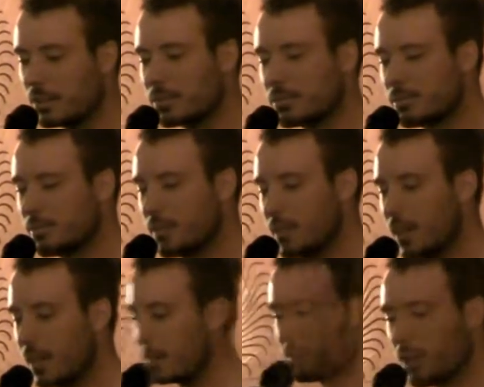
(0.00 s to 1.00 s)
I
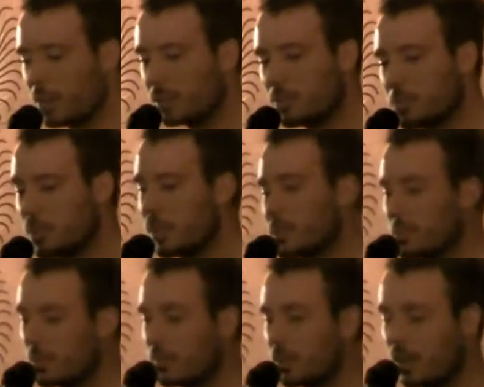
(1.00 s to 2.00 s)
saw it was pretty
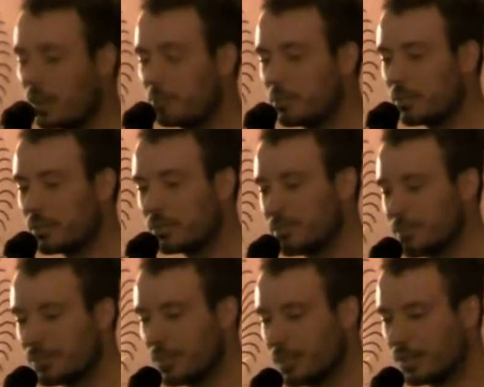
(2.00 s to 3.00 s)
shriveled up, and
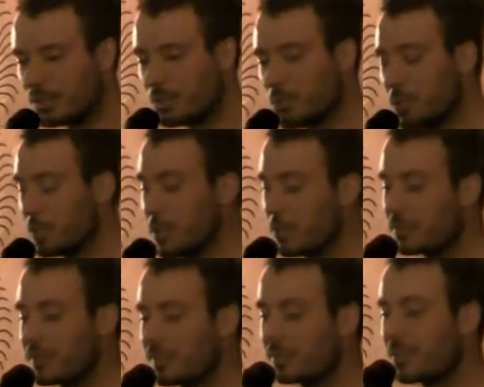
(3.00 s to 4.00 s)
to boot, it
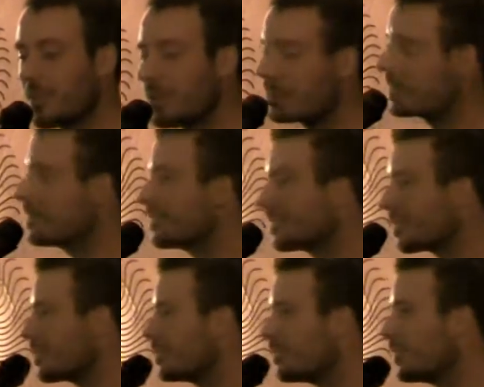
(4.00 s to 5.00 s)
was covered in
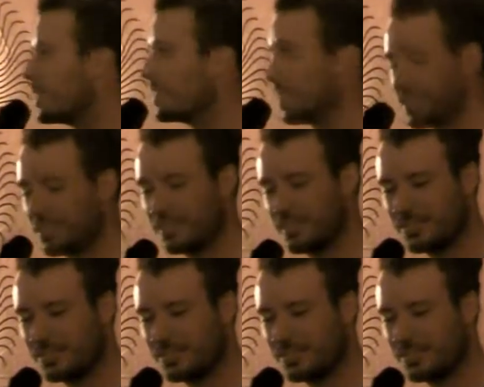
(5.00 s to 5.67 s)
little fuzzies.